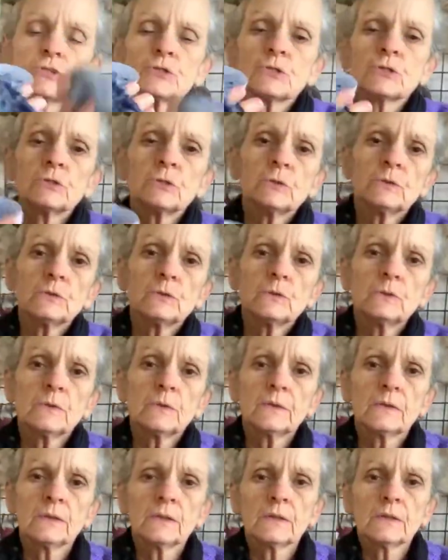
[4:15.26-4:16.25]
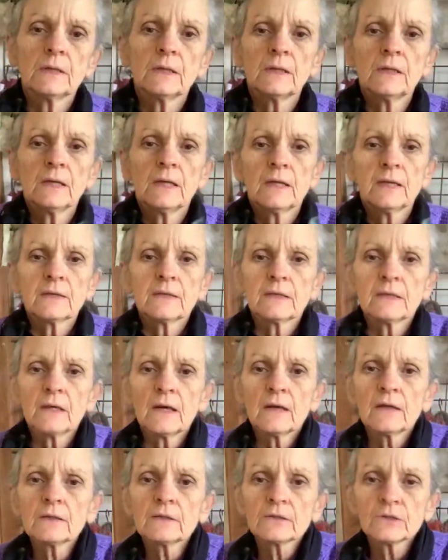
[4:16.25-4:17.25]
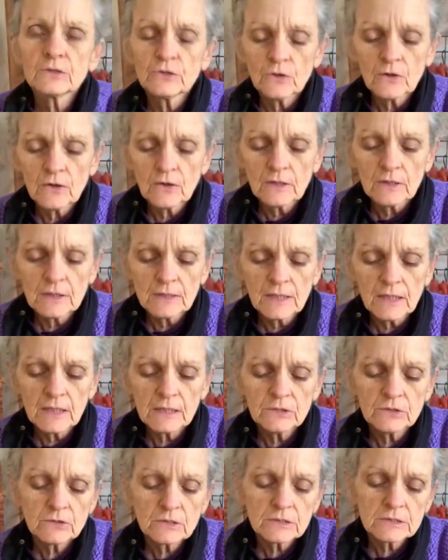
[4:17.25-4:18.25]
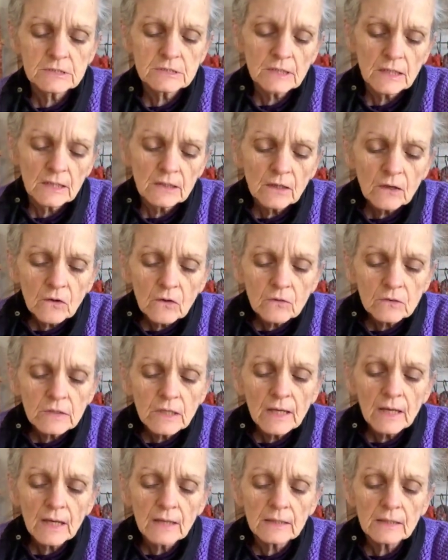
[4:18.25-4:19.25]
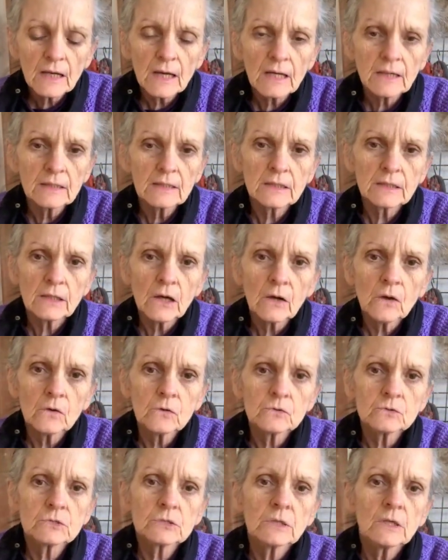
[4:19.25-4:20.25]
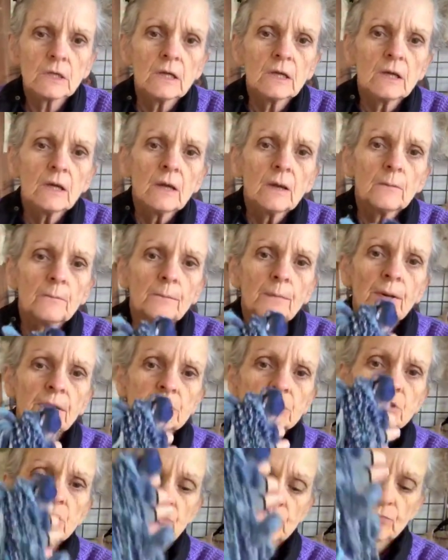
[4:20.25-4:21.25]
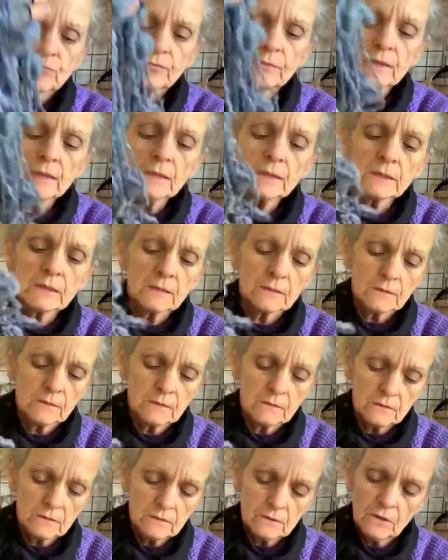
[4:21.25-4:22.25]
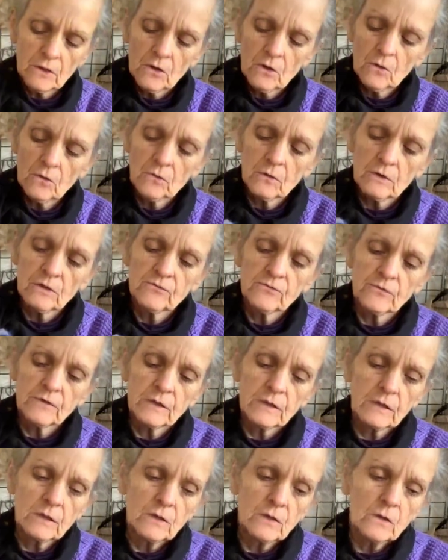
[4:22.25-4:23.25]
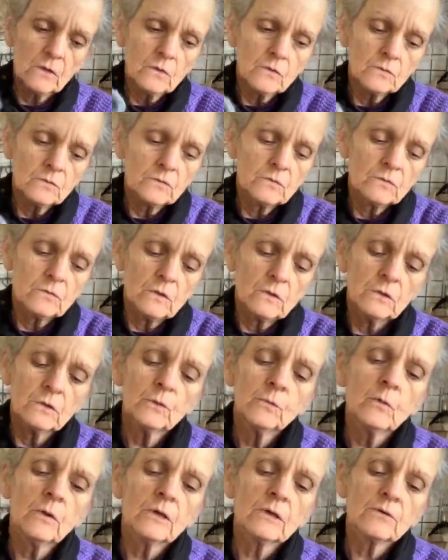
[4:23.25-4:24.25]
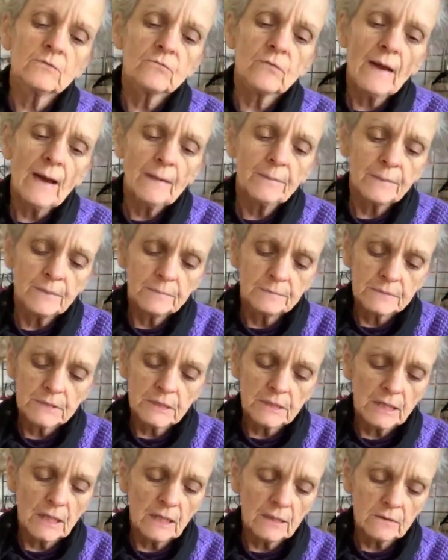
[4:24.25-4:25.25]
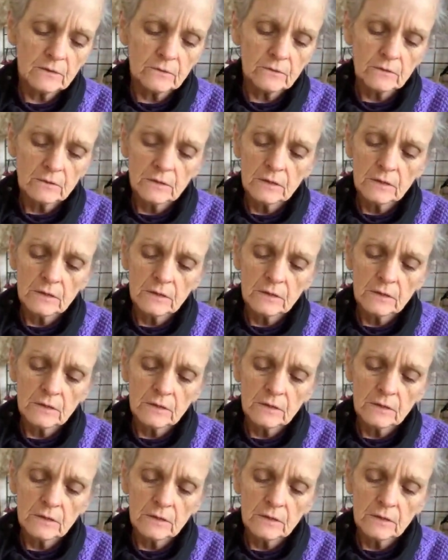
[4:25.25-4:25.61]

to the other yarn, and you can say, oh yeah, it kind of goes. But to really know if it goes, you want to wrap them together